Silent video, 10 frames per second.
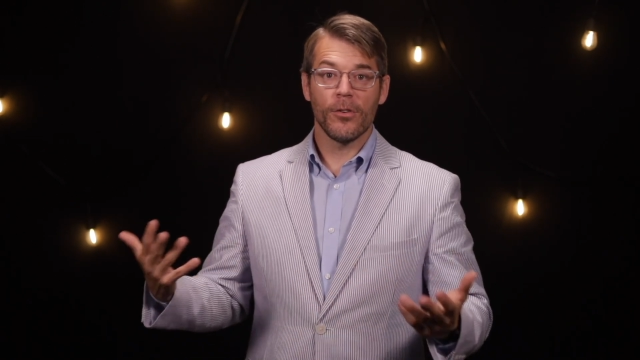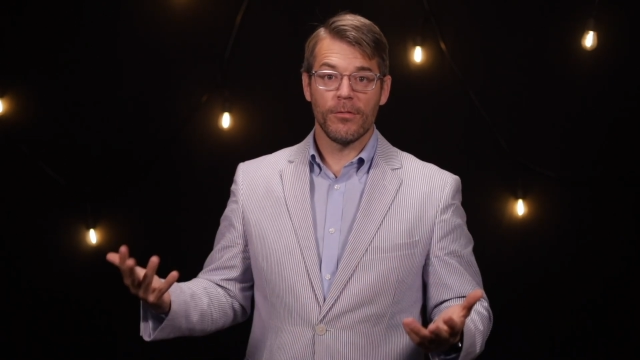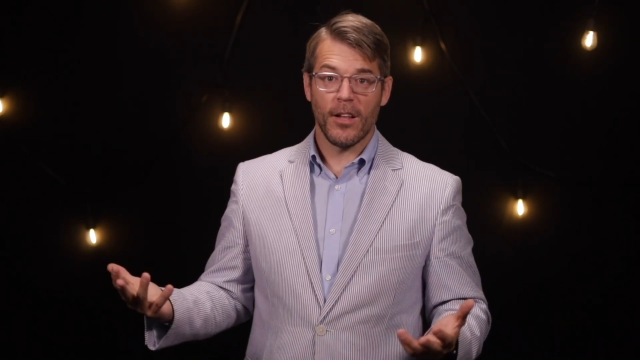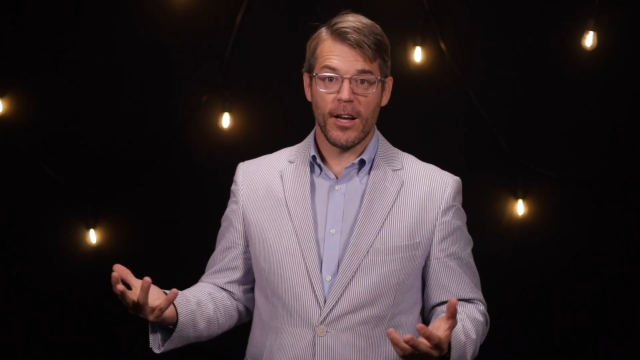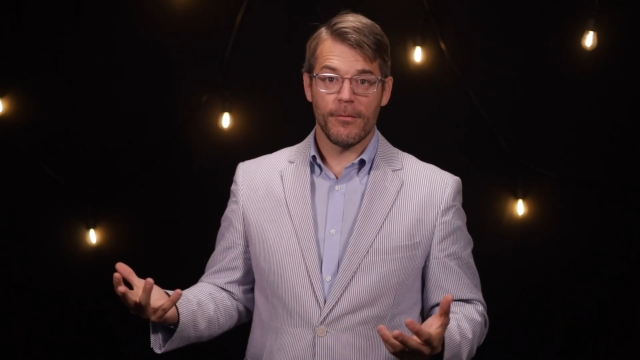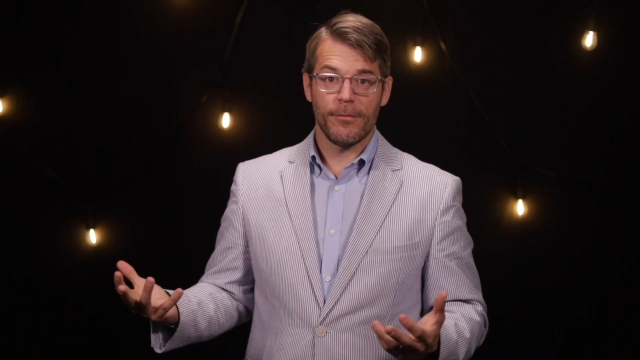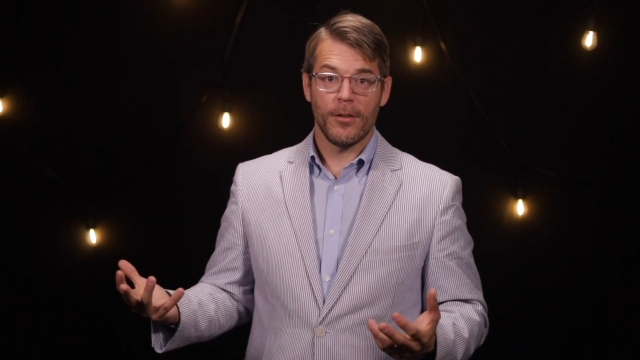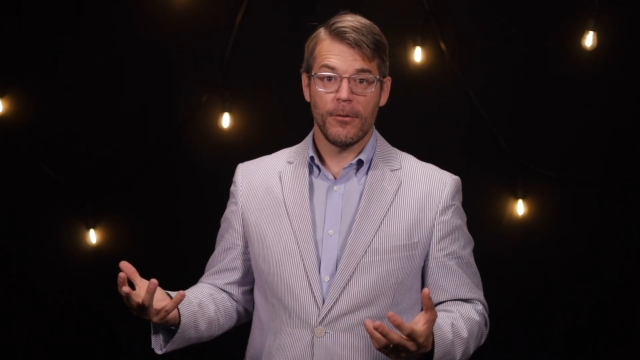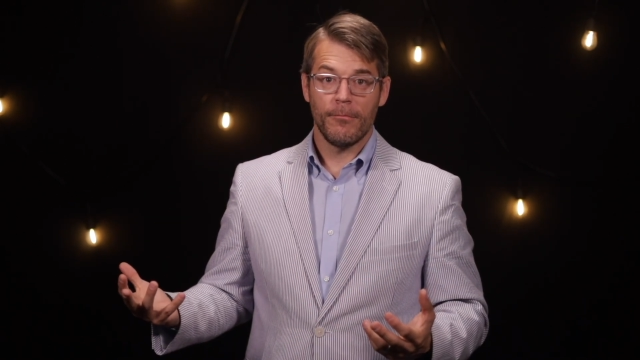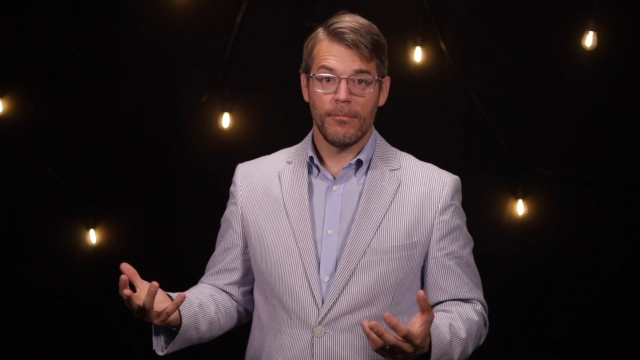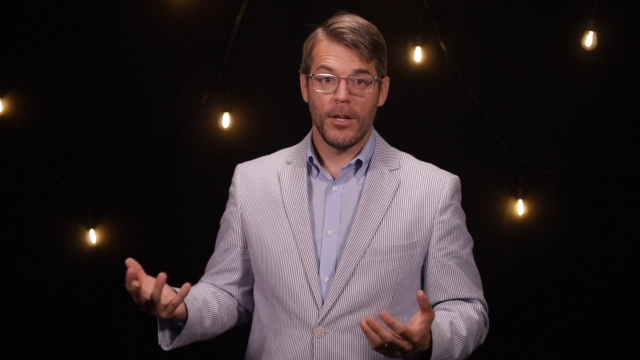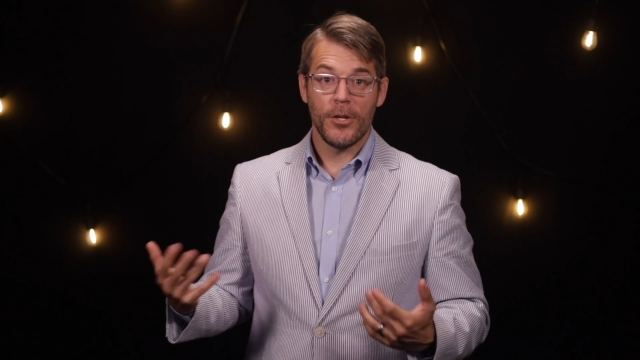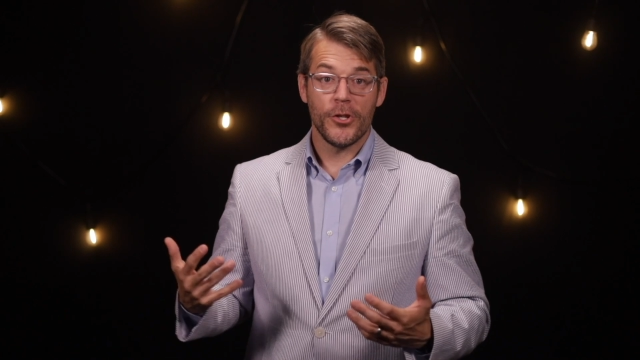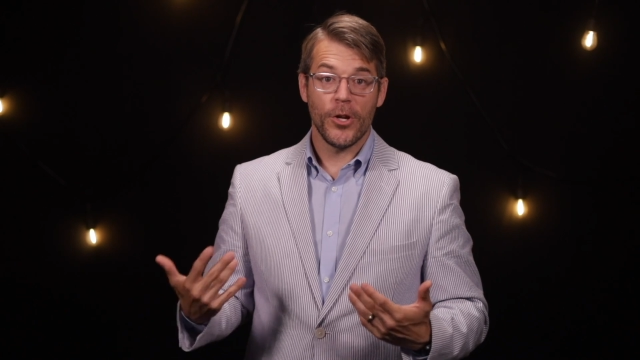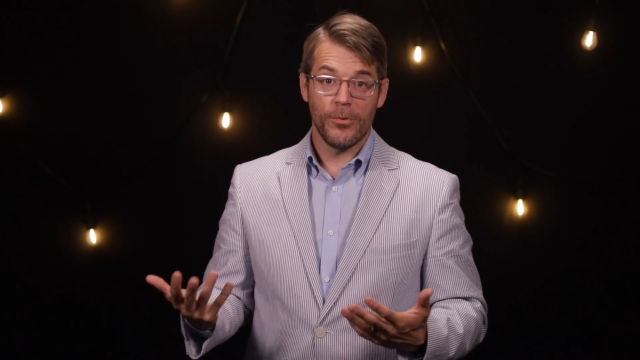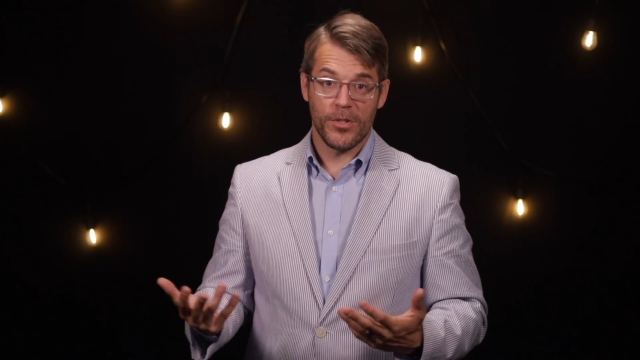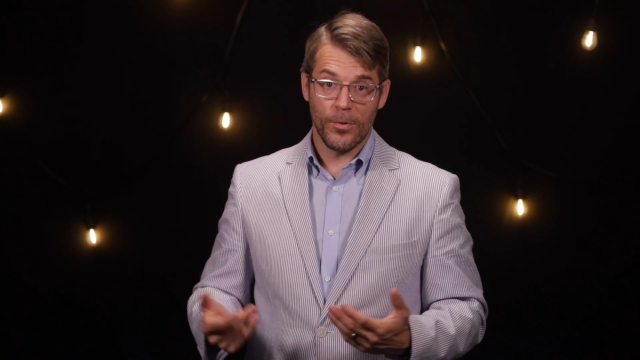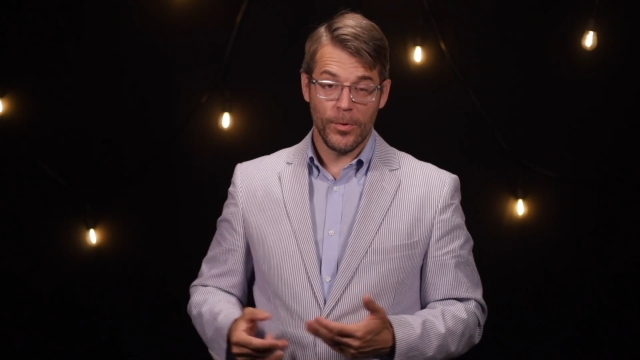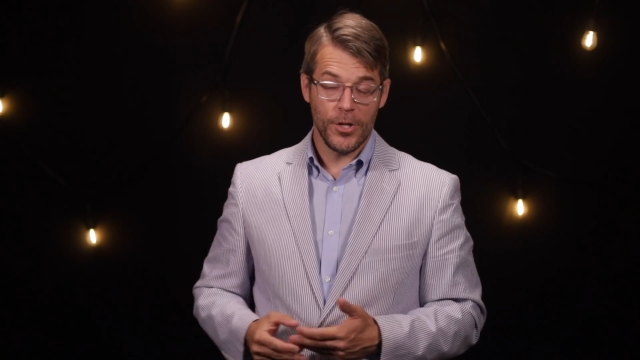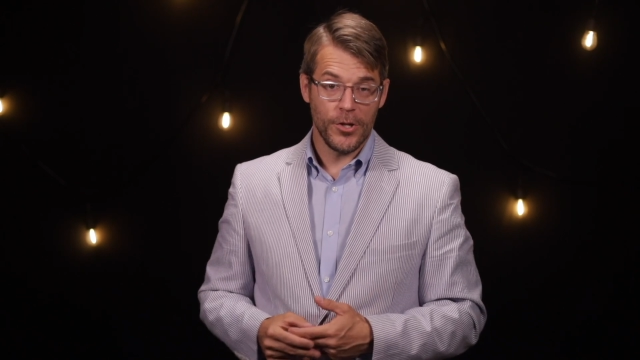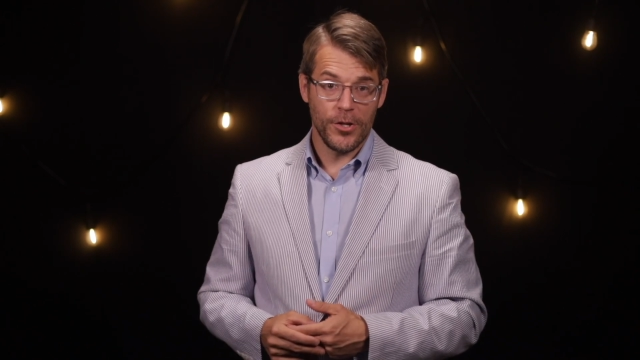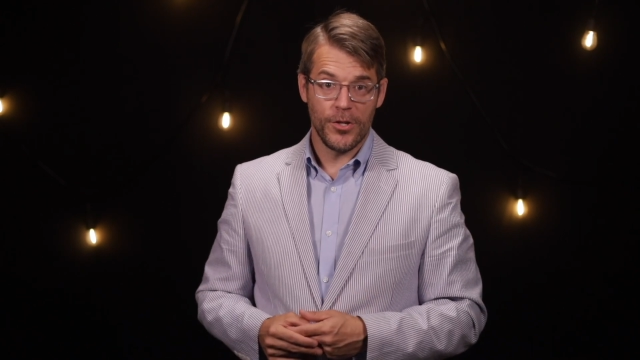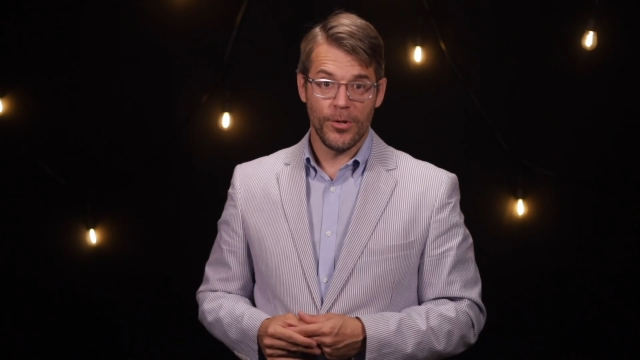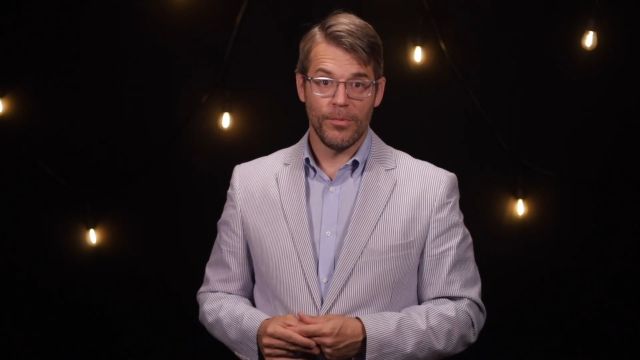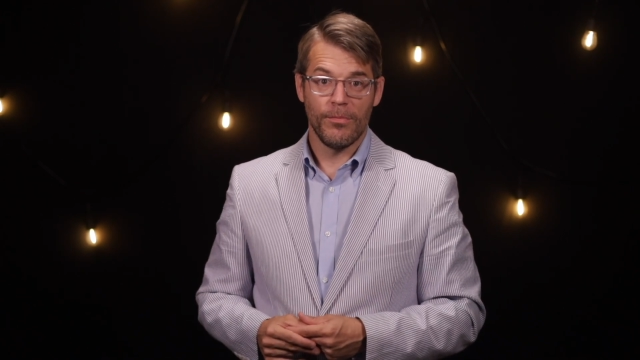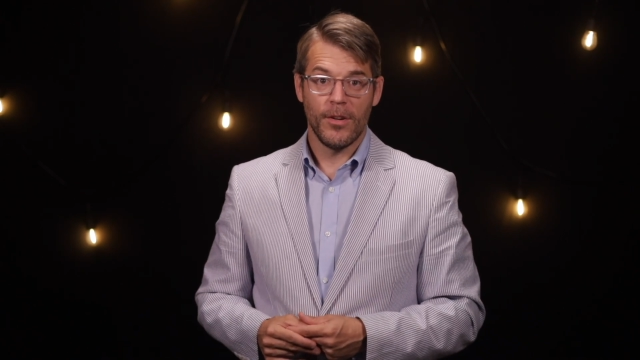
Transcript: of life and shows that we should too.